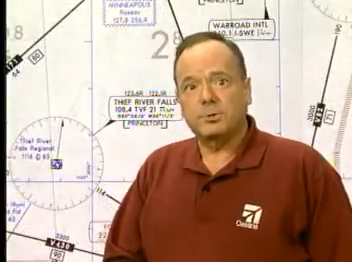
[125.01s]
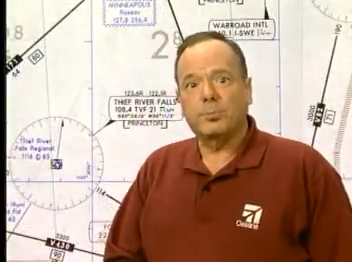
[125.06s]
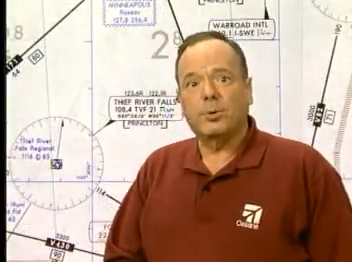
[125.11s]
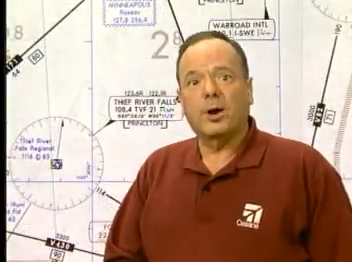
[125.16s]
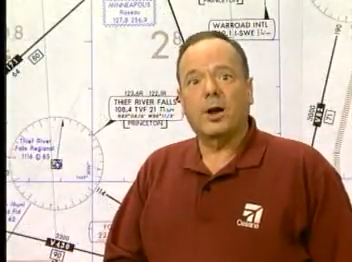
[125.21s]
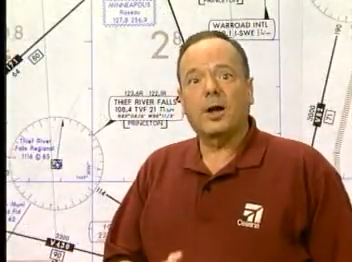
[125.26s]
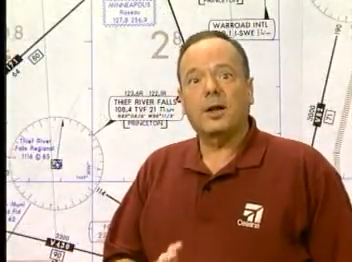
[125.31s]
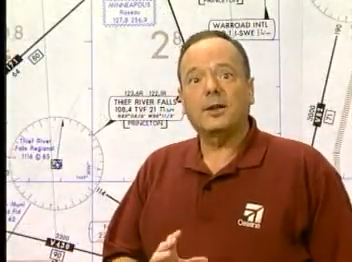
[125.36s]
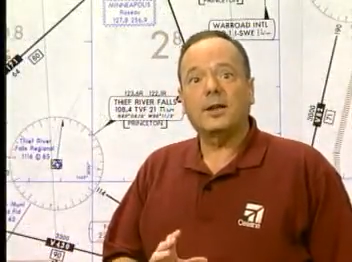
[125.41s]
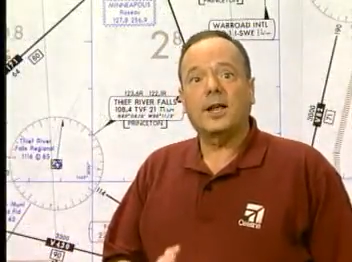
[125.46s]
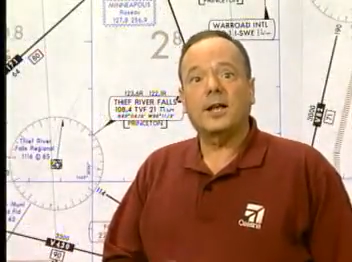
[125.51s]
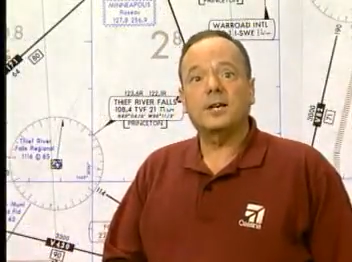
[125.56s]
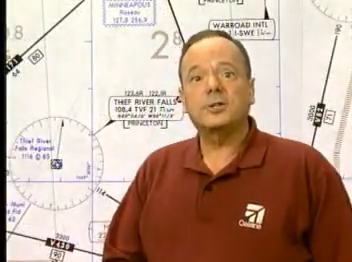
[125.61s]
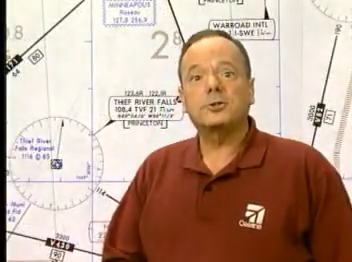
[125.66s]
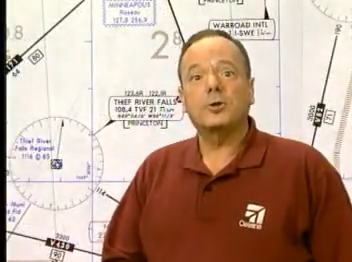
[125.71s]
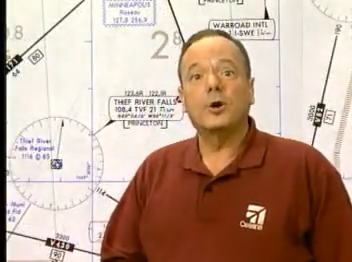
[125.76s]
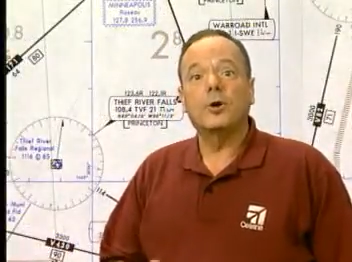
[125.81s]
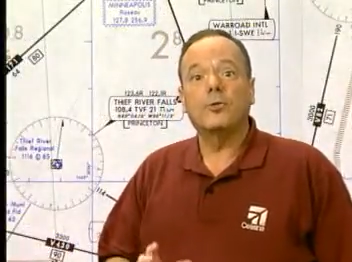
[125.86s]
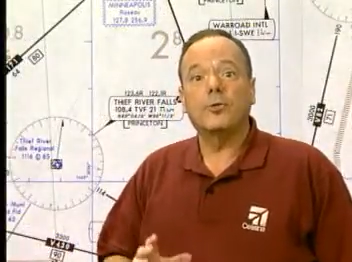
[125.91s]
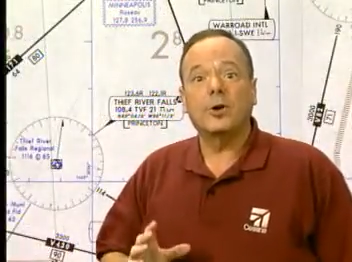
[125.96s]

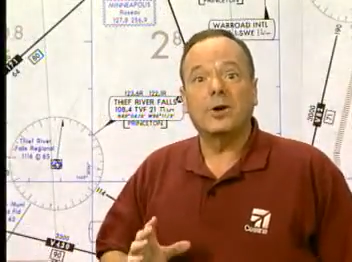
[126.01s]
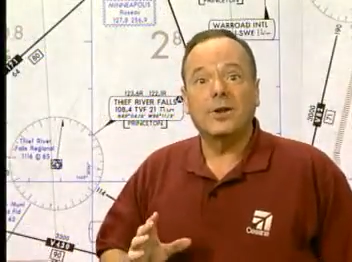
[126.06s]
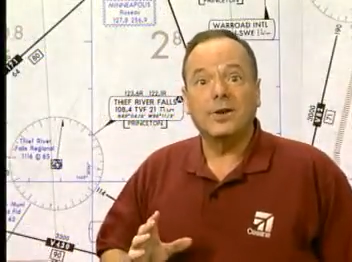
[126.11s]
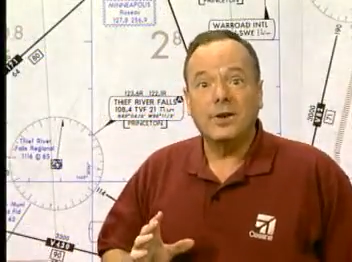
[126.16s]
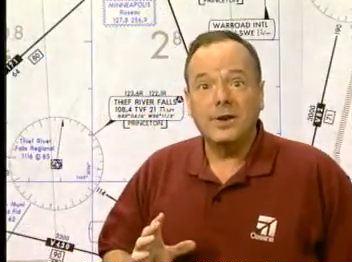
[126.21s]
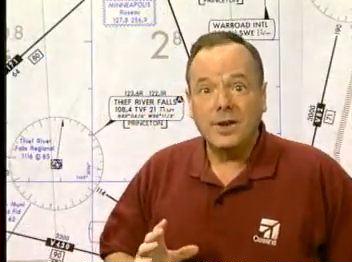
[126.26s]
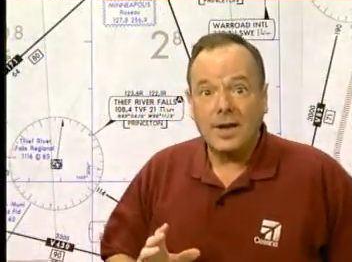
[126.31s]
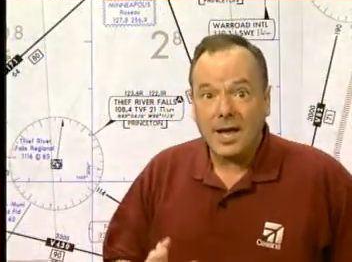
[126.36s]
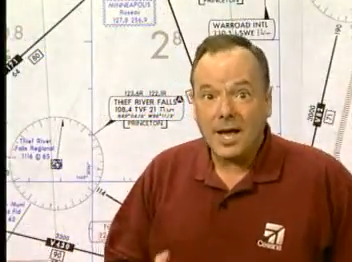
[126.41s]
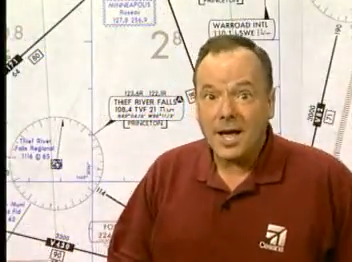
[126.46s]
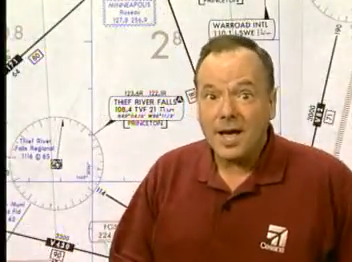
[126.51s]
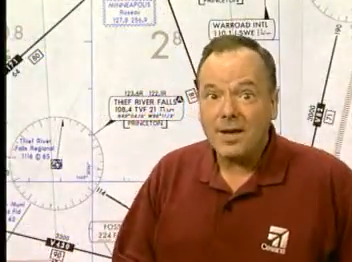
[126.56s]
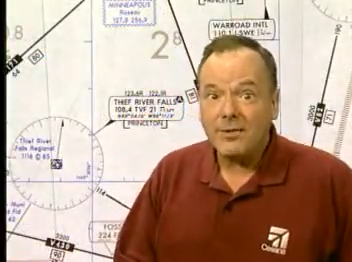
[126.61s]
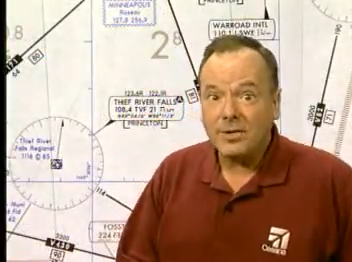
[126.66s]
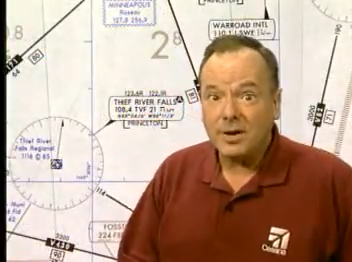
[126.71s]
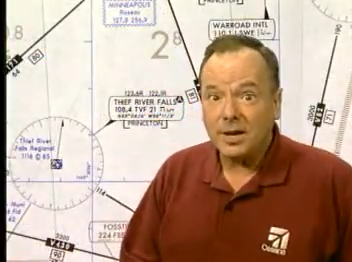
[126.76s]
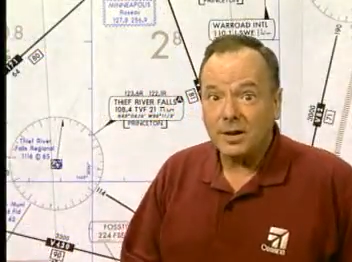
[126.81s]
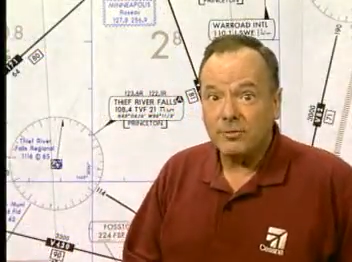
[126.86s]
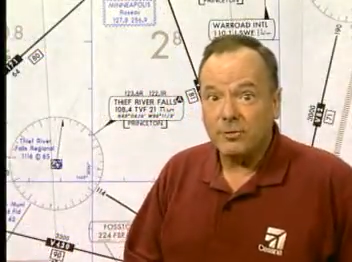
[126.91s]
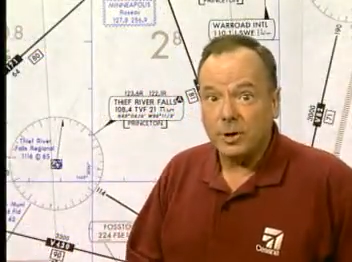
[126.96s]
broadcast over a nav
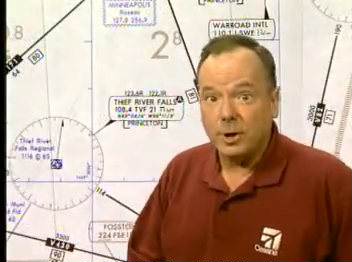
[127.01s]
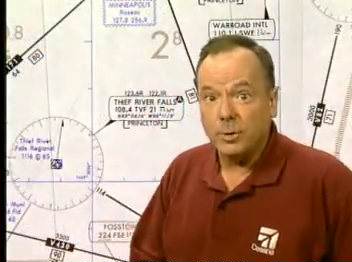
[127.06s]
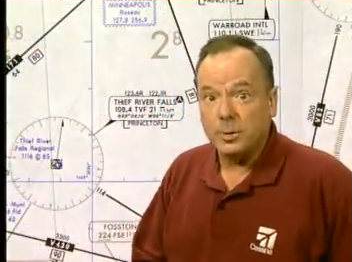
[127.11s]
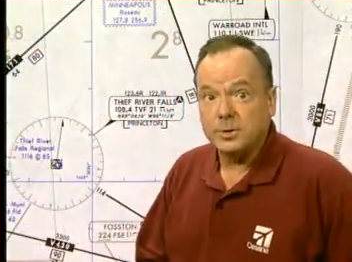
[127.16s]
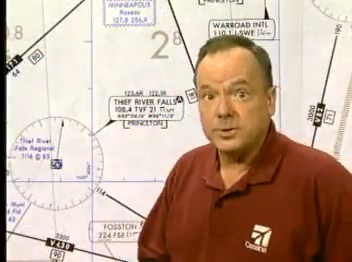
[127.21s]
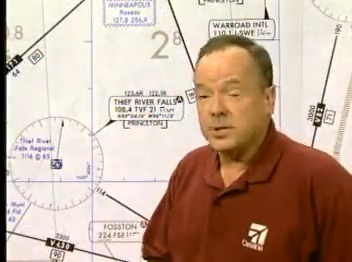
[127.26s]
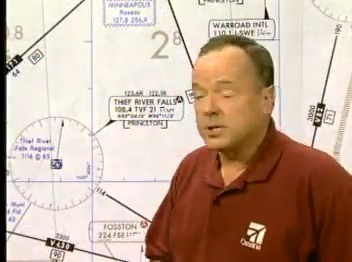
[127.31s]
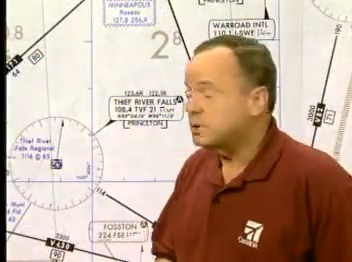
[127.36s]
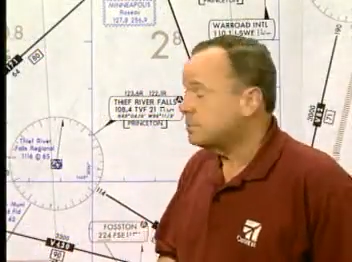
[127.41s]
aid frequency,